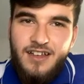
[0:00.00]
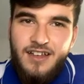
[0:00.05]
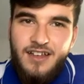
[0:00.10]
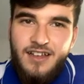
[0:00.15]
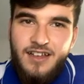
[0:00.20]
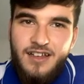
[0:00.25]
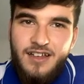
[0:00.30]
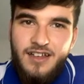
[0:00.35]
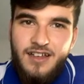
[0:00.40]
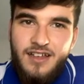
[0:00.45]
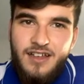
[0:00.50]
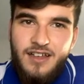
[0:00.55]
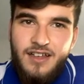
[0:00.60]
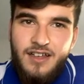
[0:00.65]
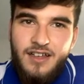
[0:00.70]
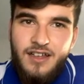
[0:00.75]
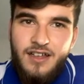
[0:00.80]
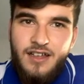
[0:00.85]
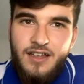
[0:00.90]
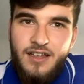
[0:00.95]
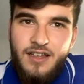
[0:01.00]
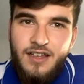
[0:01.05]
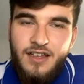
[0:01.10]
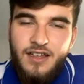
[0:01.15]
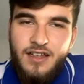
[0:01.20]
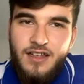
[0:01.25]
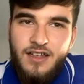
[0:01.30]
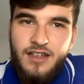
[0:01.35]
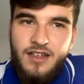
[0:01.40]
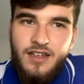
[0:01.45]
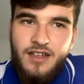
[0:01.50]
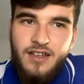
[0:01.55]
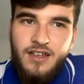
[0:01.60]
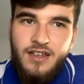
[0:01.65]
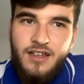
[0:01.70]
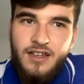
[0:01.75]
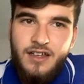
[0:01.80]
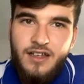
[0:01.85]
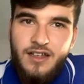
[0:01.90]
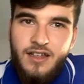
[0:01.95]

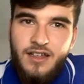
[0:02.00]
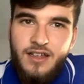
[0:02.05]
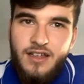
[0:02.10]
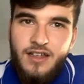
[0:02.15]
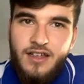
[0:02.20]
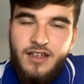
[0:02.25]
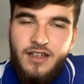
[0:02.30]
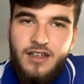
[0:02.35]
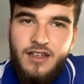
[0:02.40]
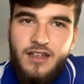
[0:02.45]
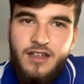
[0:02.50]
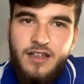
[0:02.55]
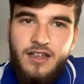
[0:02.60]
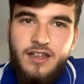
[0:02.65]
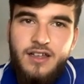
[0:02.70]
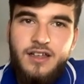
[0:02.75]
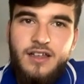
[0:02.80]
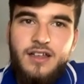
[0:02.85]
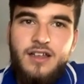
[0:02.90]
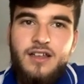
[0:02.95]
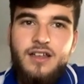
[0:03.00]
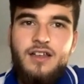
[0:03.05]
(silent)